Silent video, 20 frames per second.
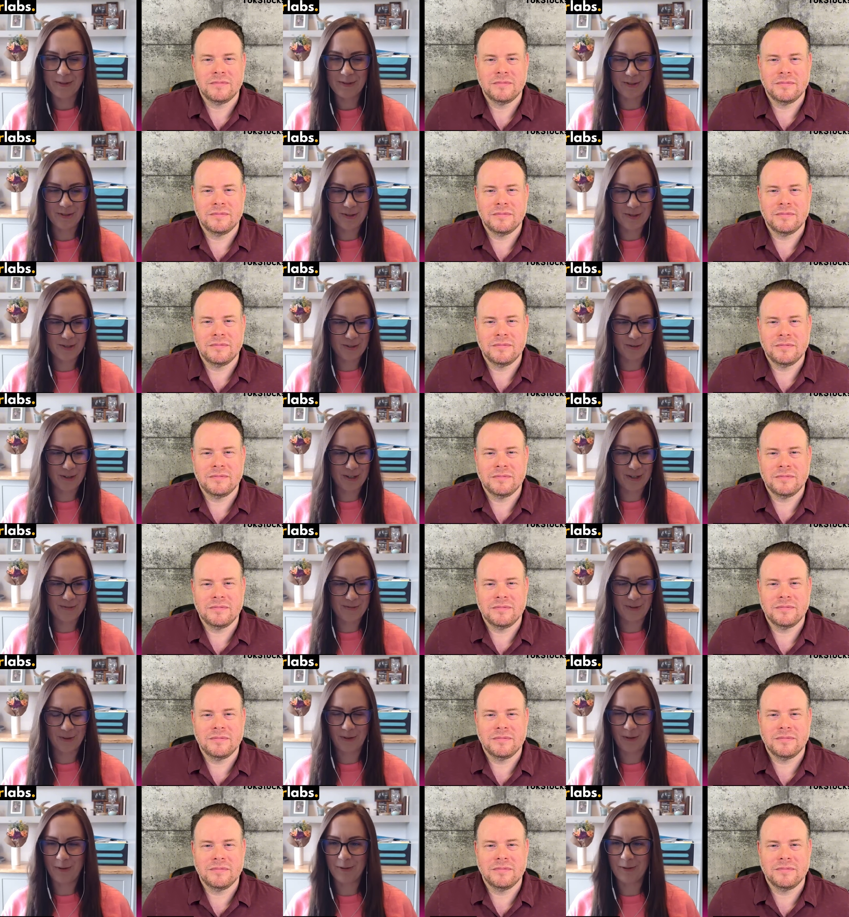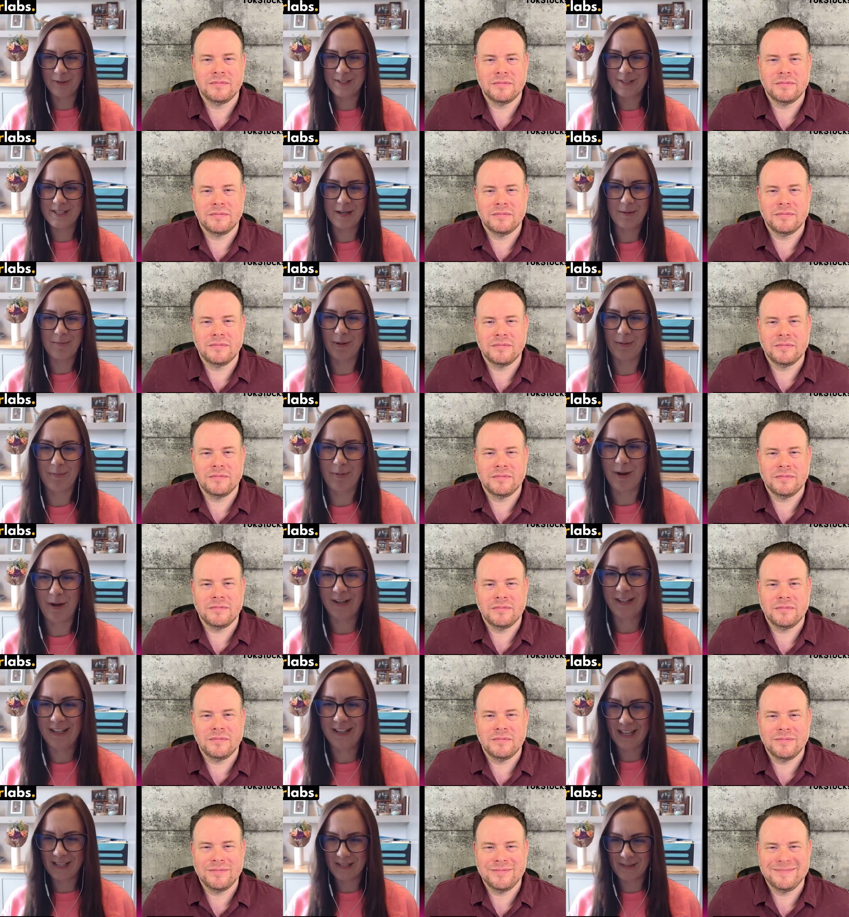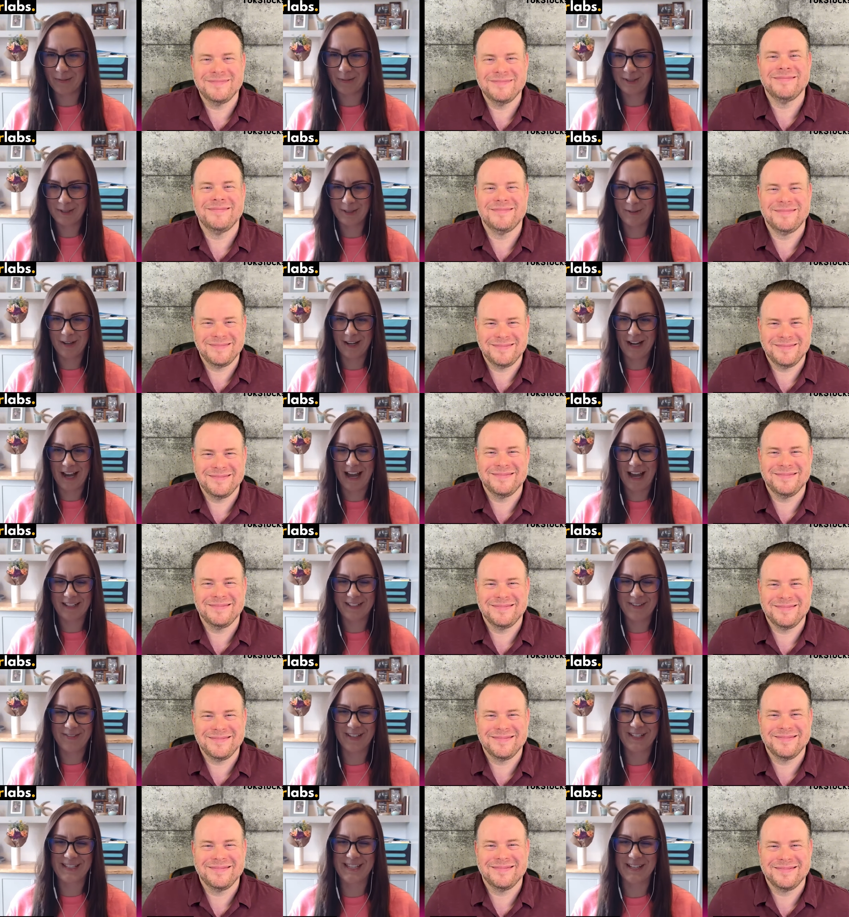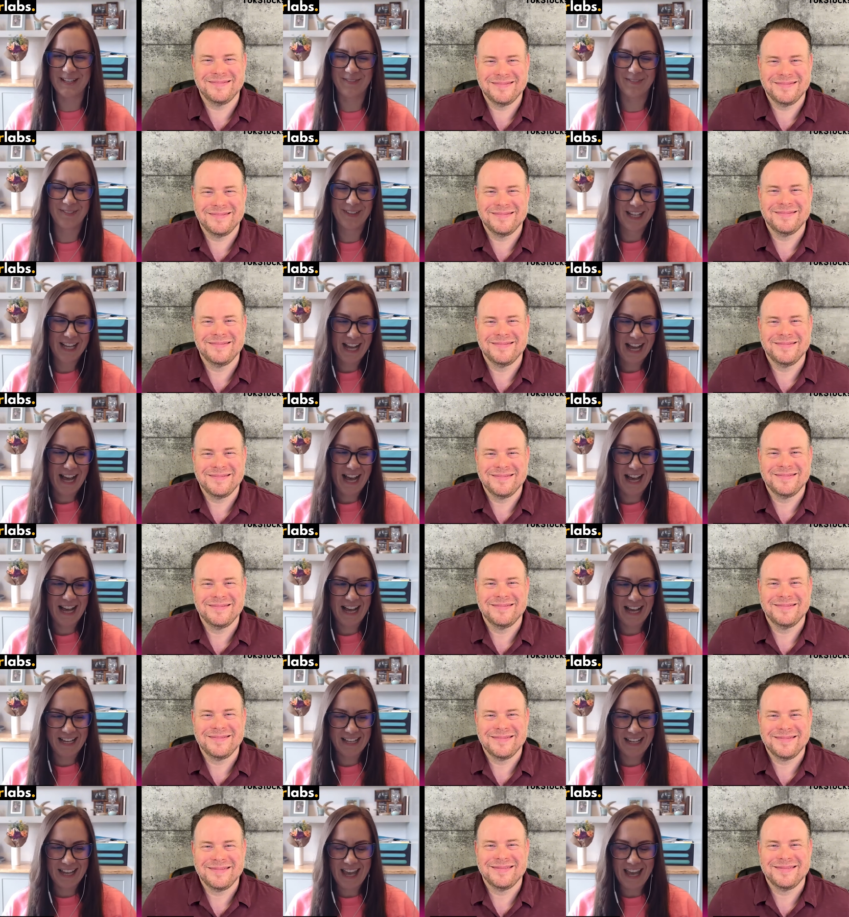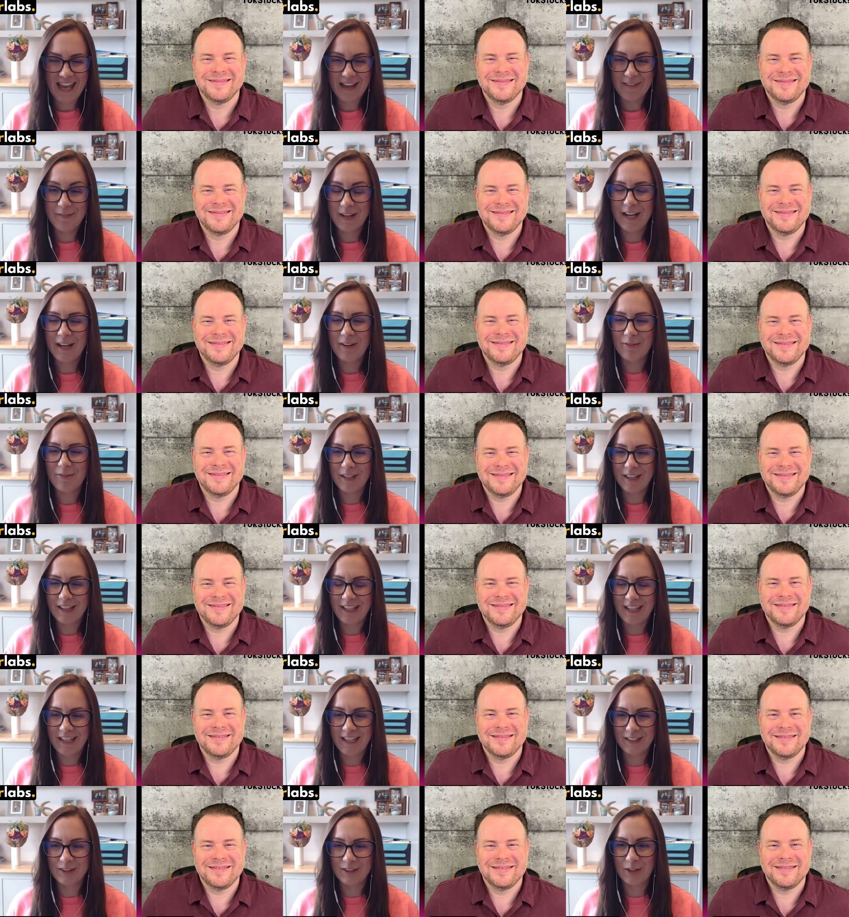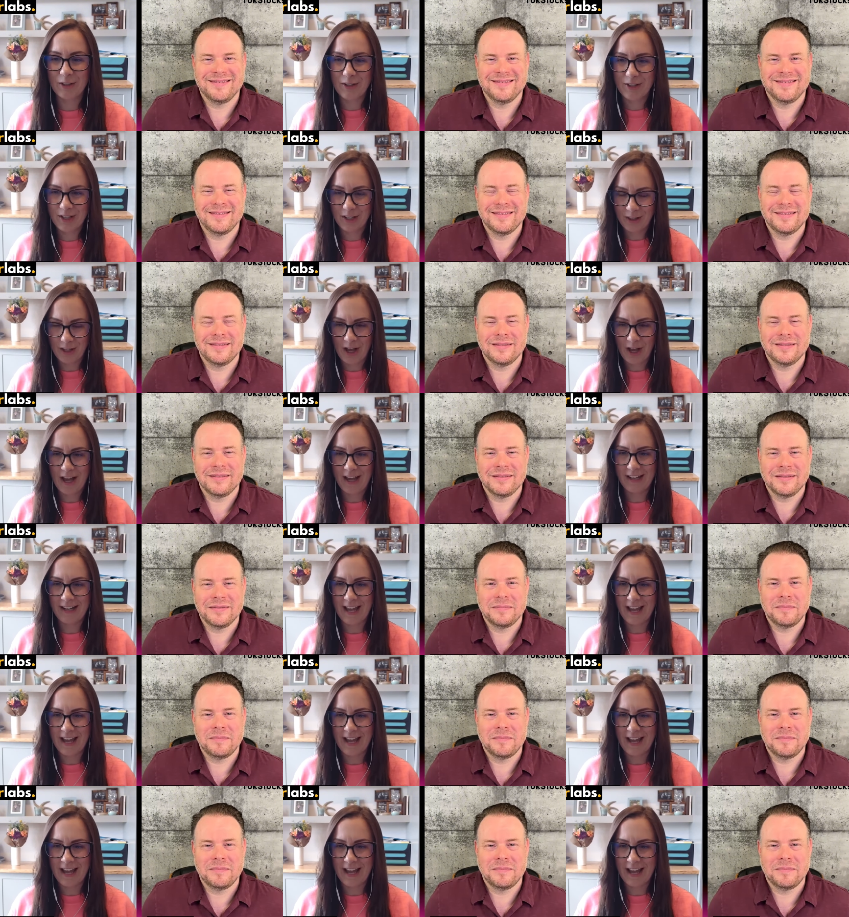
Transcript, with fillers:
Speaker 1: those are stories for a whole separate podcast we'll do on activism. Uh, but I really learned a lot